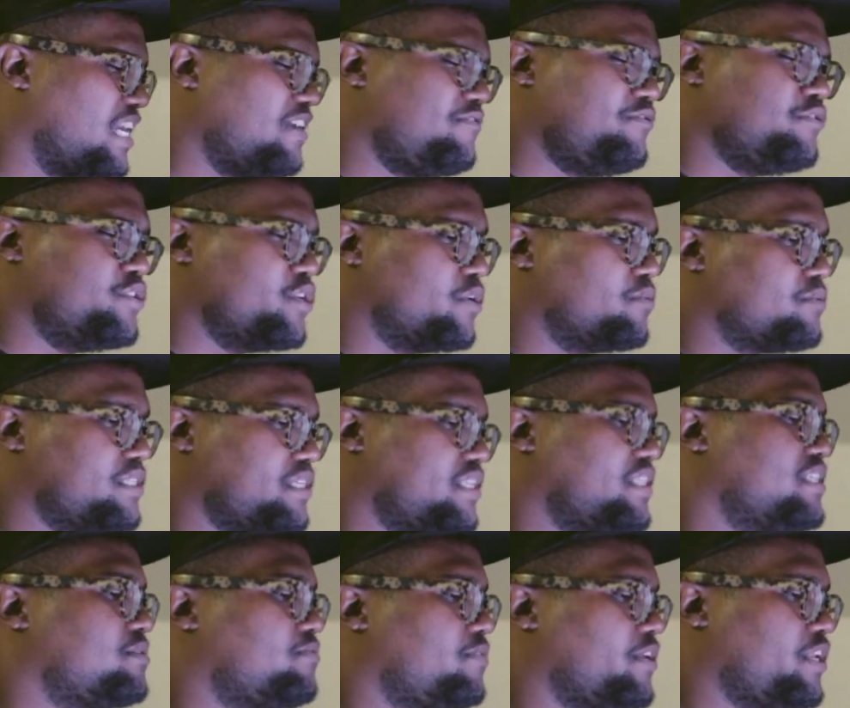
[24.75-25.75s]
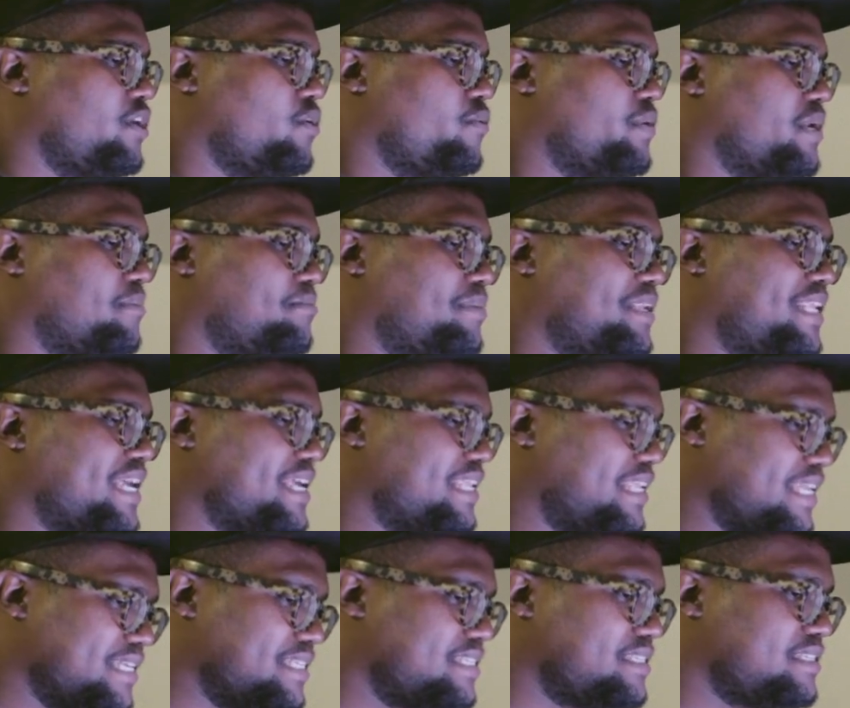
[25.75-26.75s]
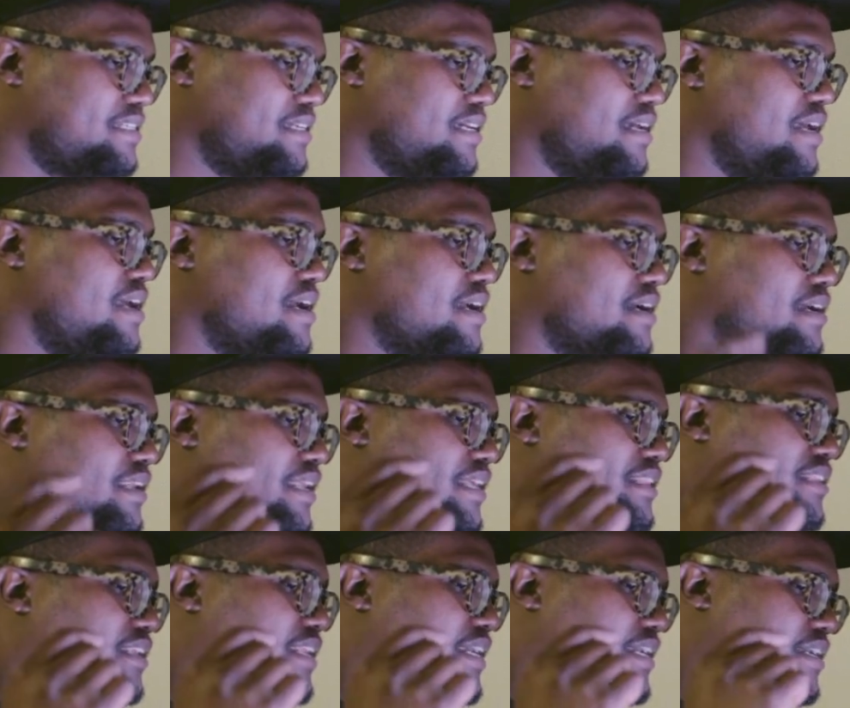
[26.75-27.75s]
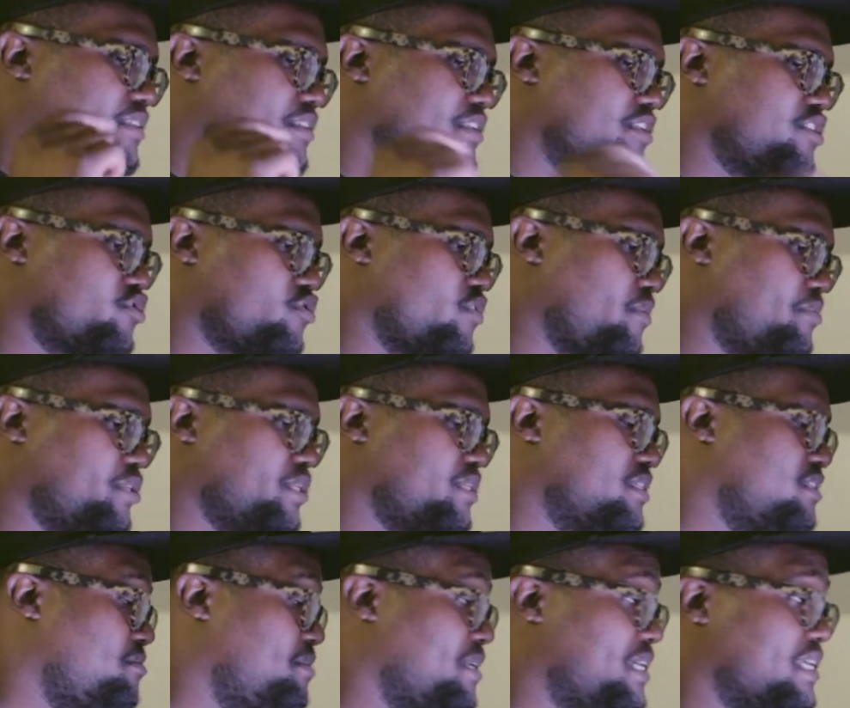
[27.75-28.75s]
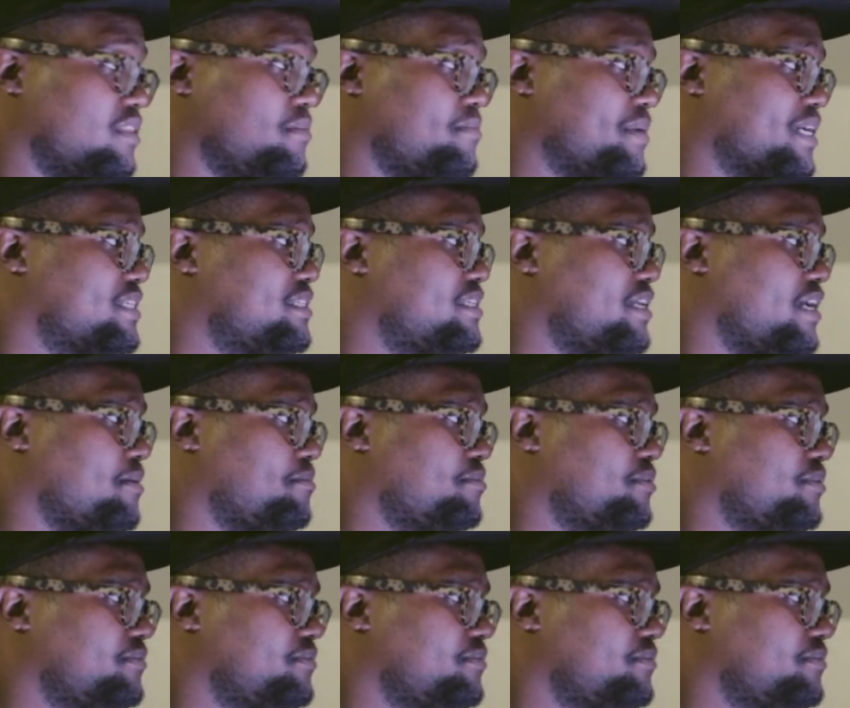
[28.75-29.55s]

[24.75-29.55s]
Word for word: If you don't see this video in a playlist, click the link in the description to begin the mixtape.